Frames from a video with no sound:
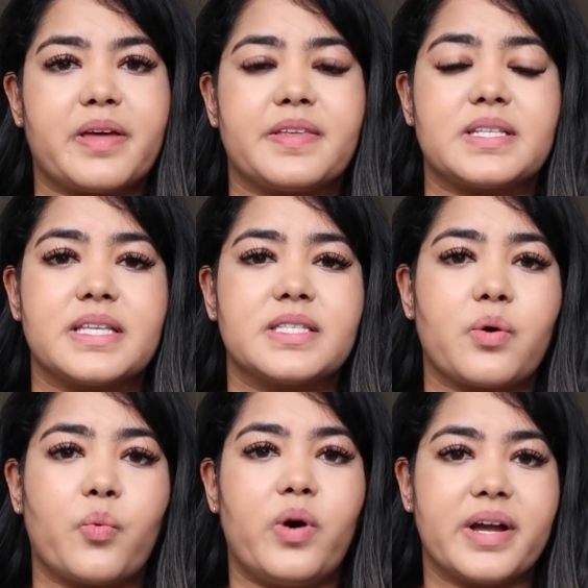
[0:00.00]
by this is,
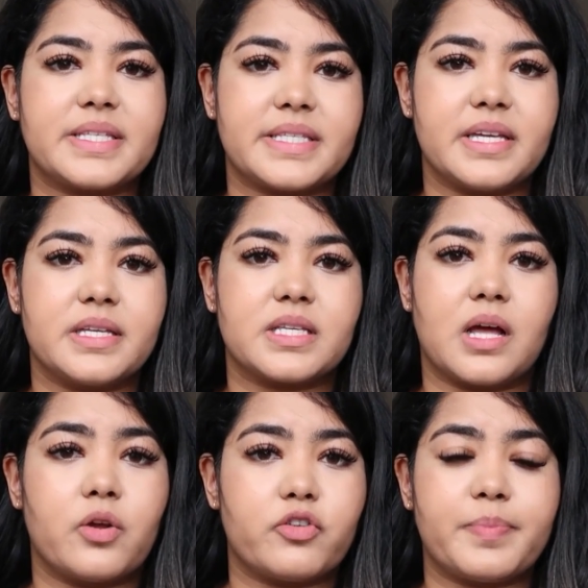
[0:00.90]
what I see is
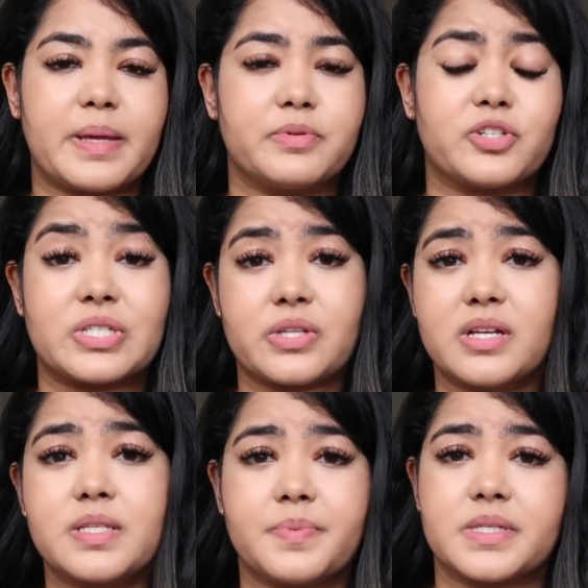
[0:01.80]
a lot of people just
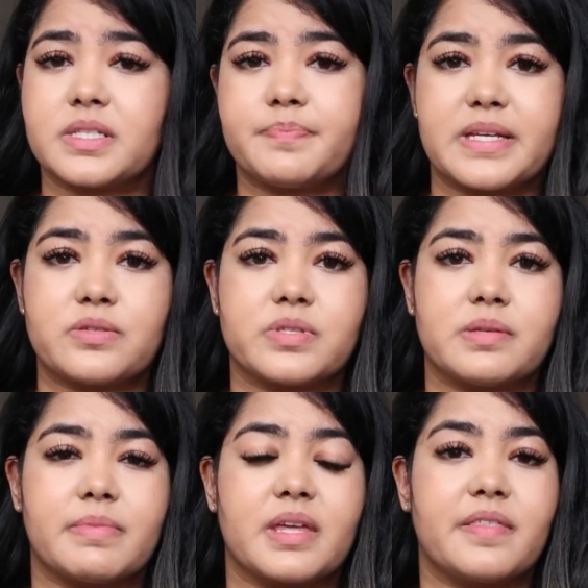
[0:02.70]
start a business based on
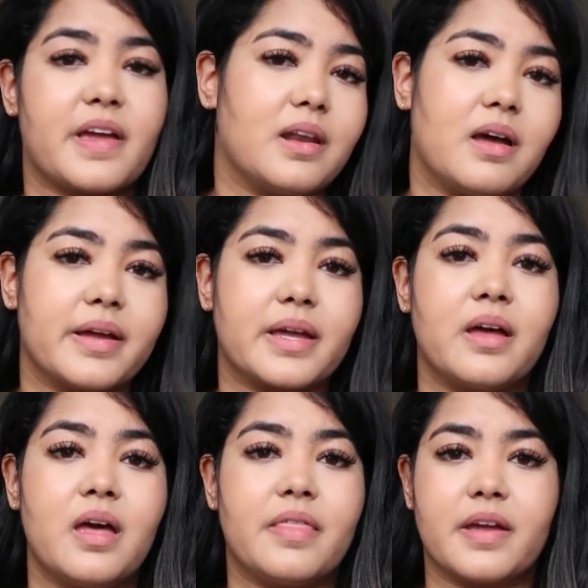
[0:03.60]
something they like,
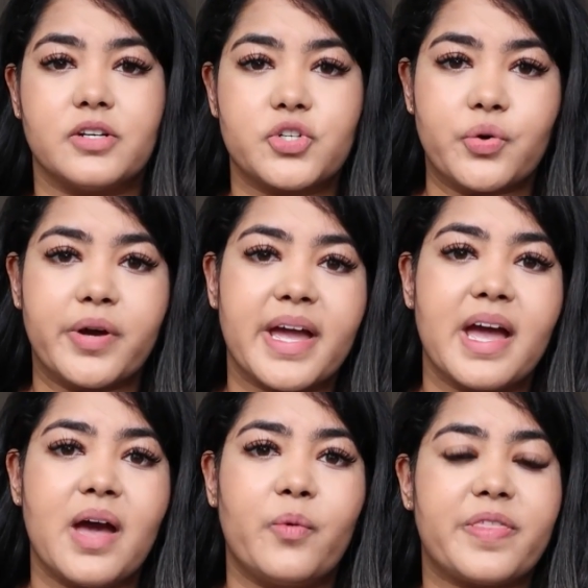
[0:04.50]
they enjoy,
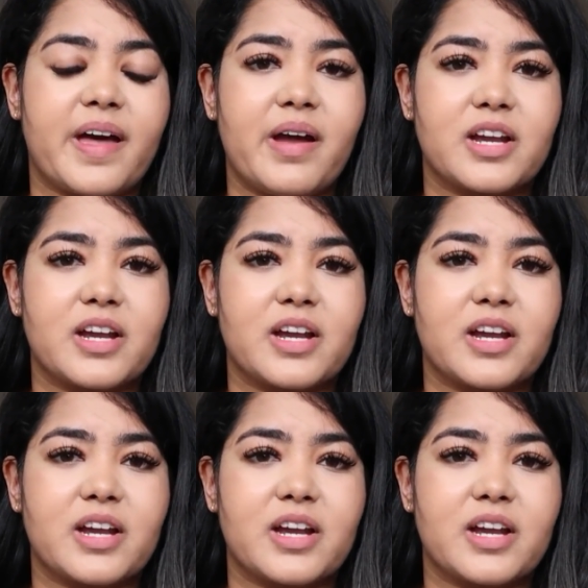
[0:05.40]
without